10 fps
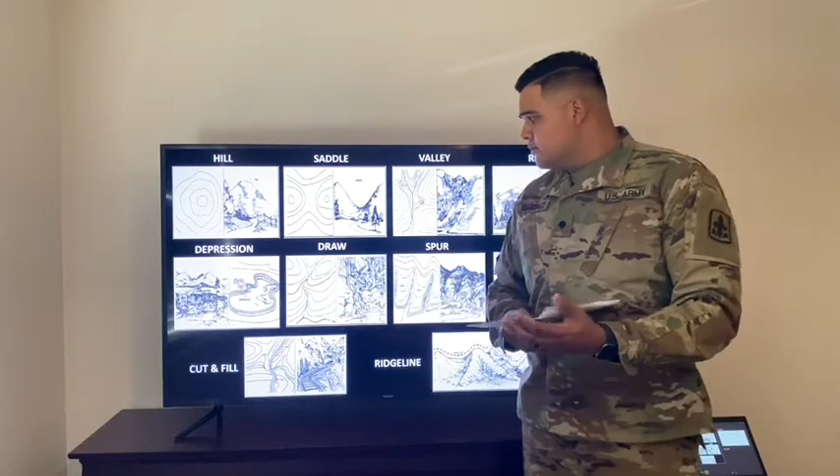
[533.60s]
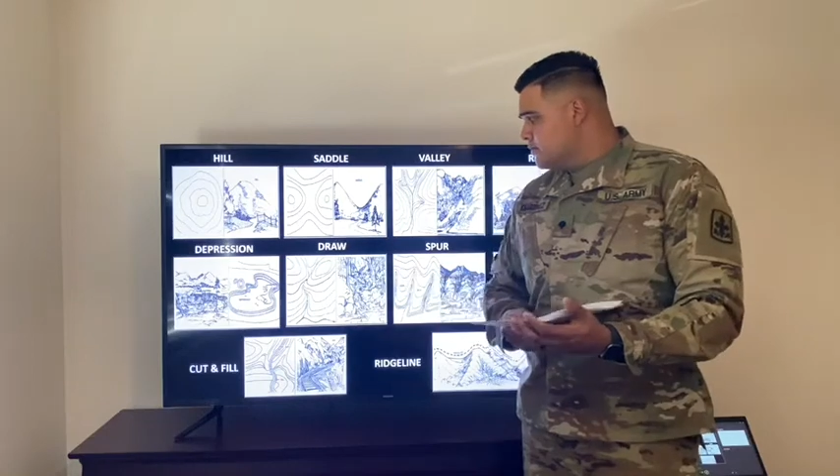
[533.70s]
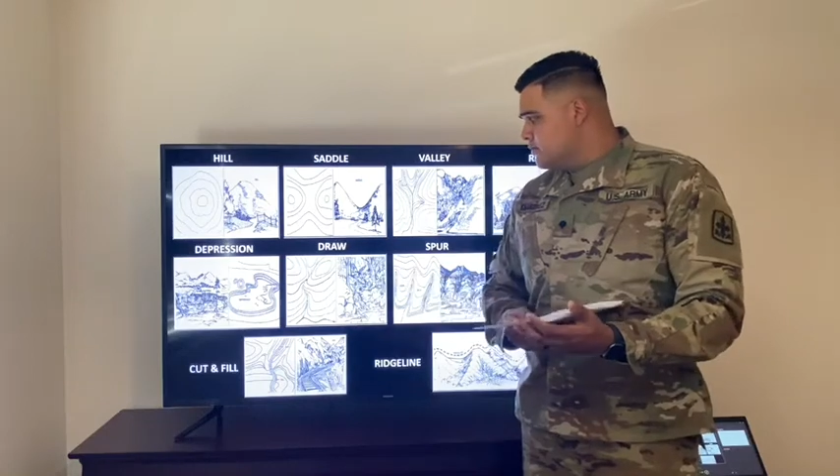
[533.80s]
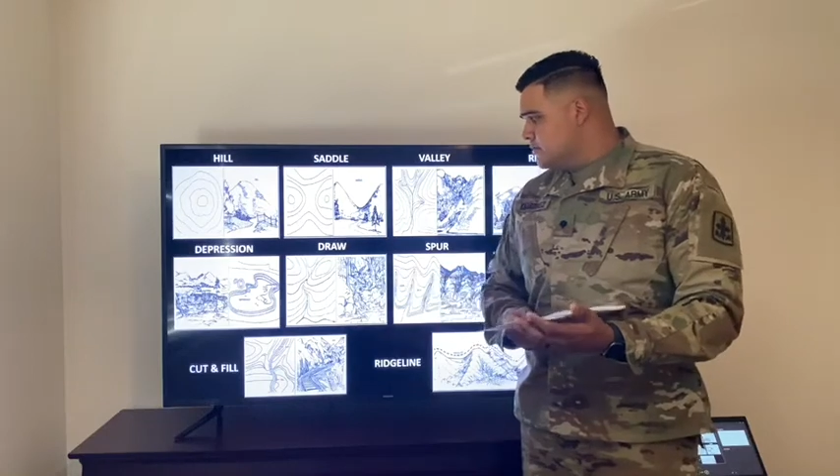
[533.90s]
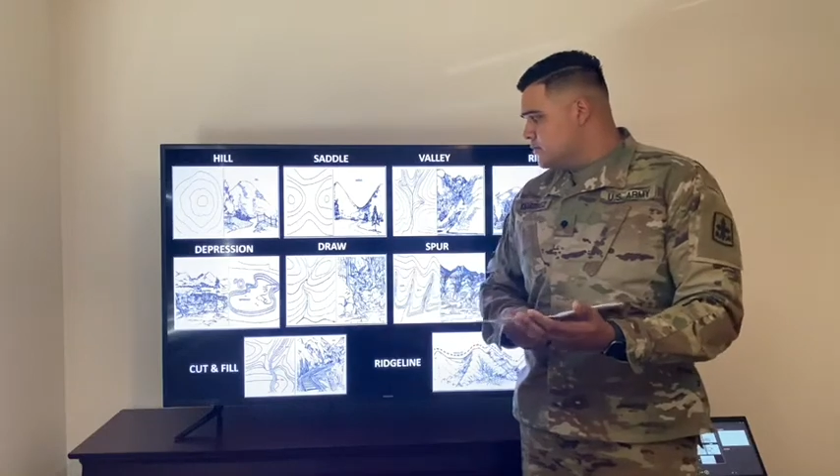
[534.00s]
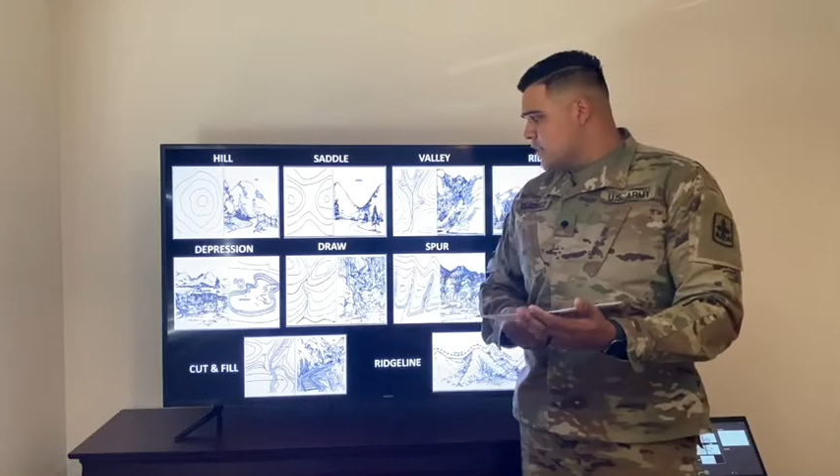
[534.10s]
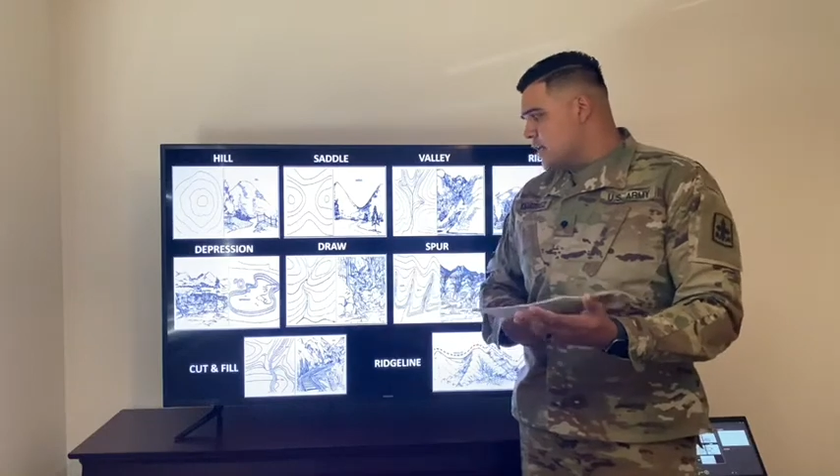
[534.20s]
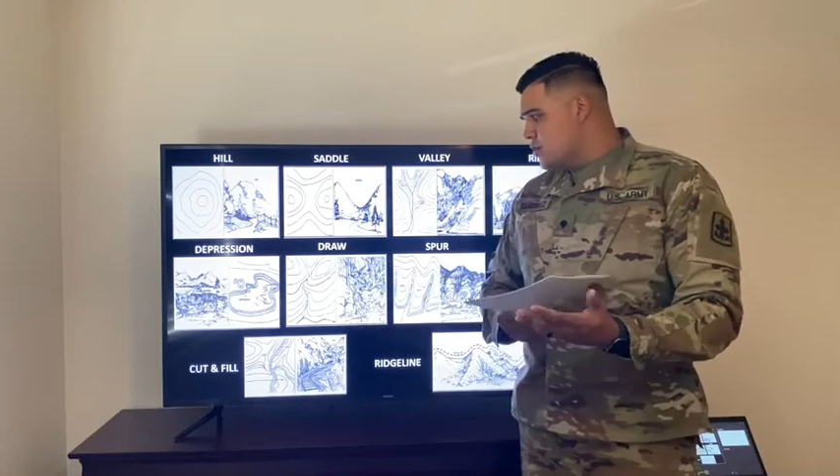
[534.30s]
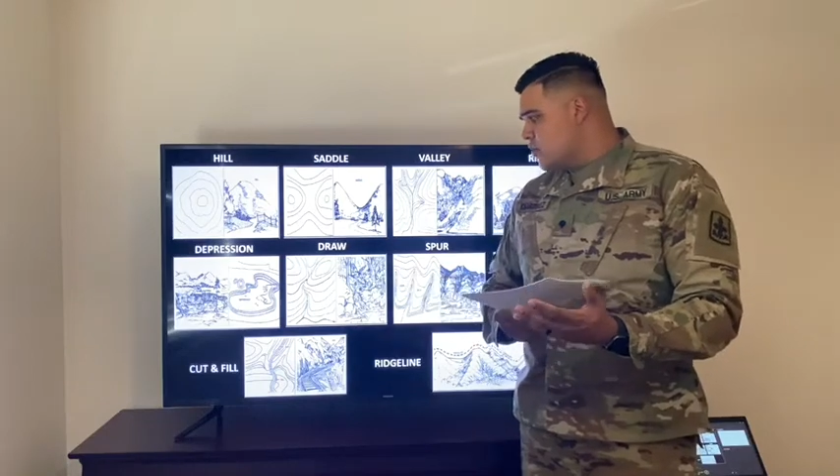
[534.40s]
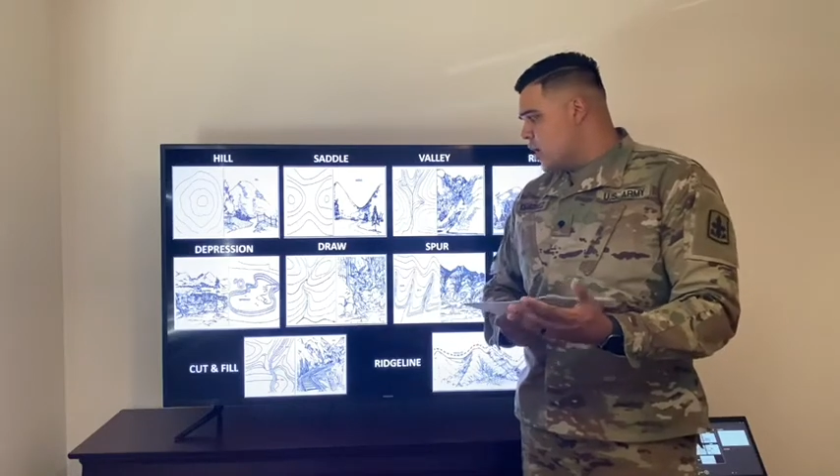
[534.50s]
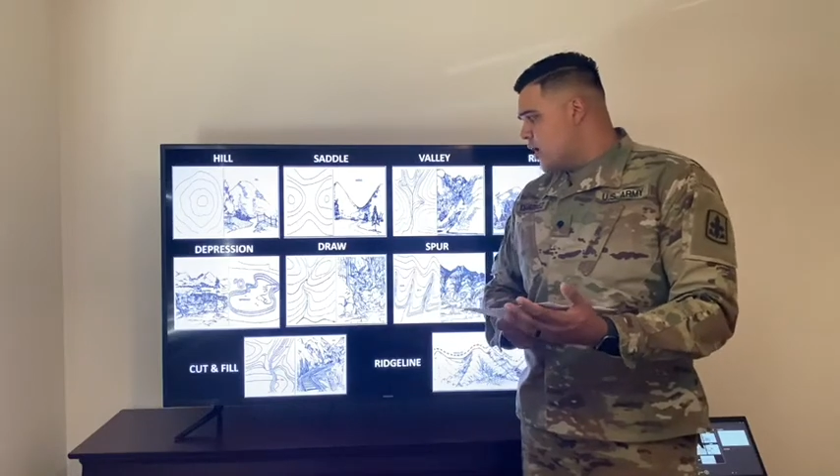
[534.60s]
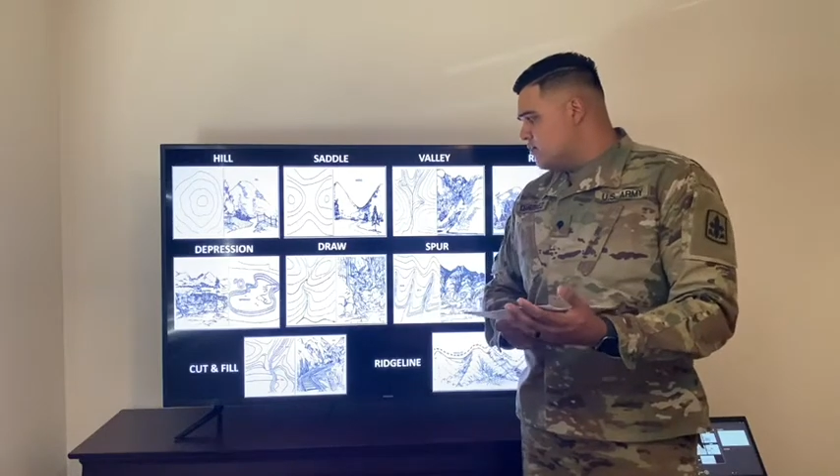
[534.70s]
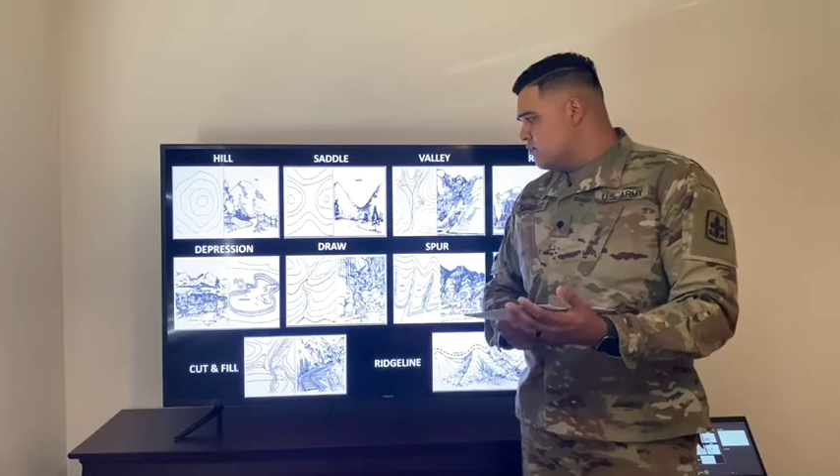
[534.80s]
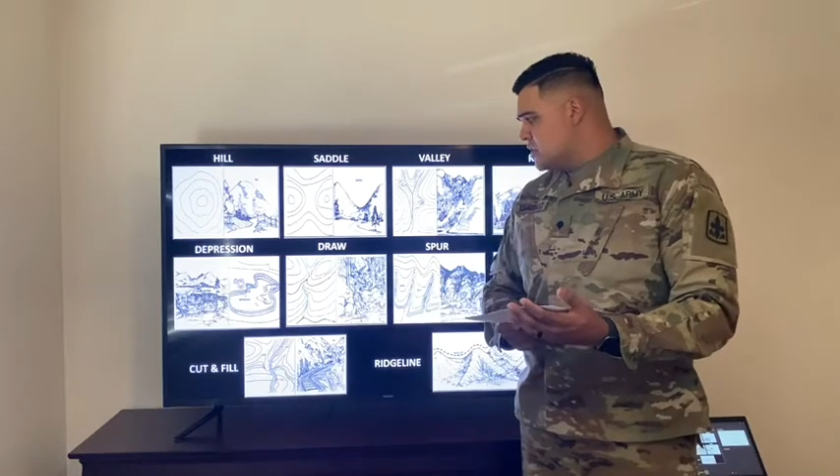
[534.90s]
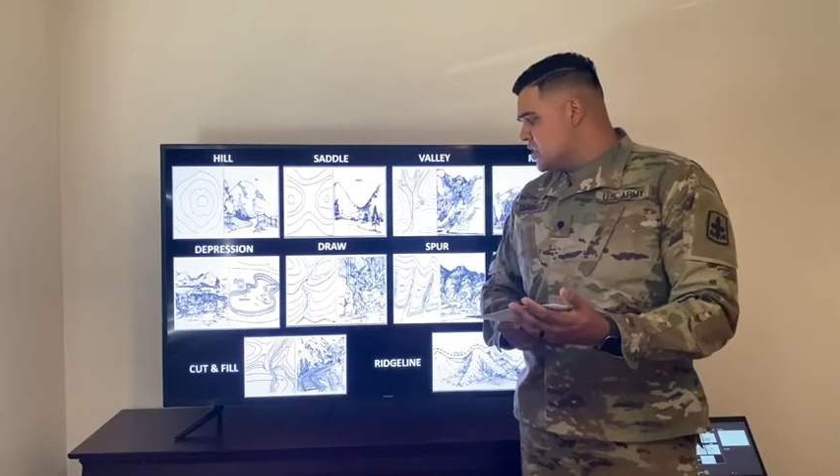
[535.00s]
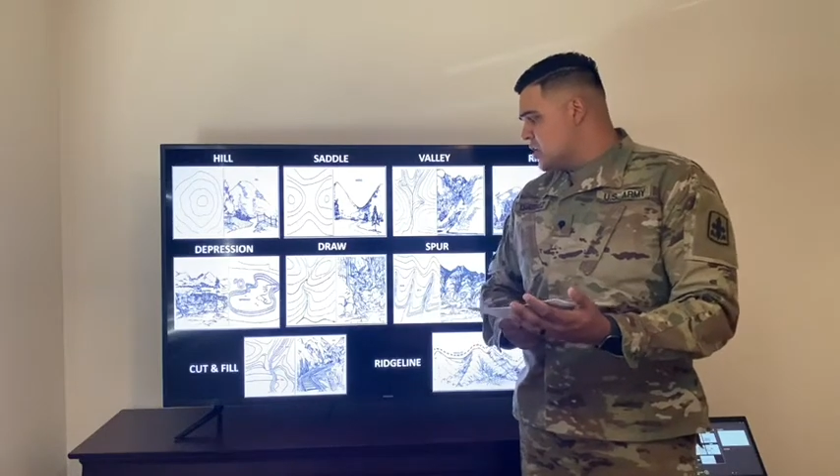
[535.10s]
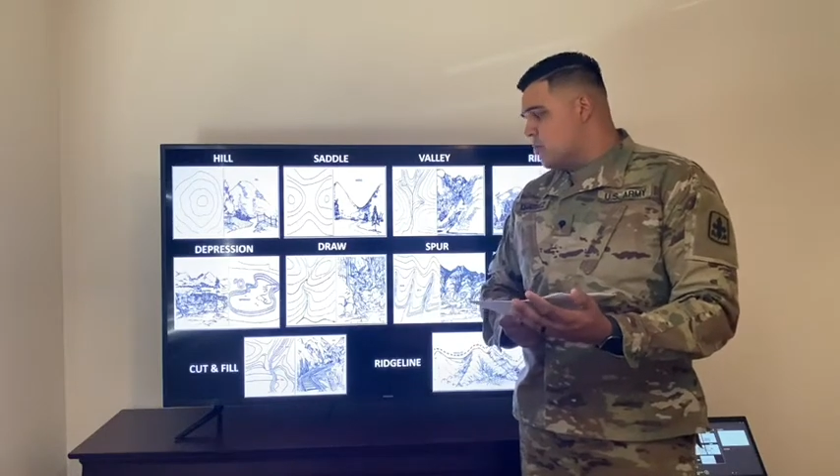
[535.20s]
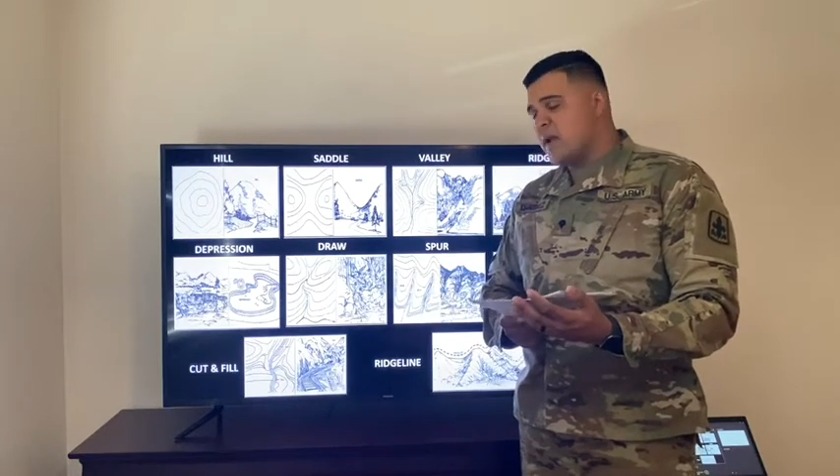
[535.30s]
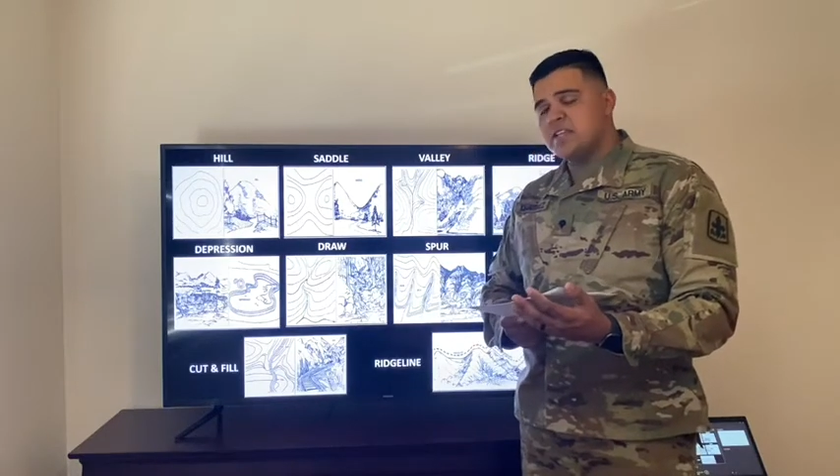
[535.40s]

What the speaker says: Then a draw is a good way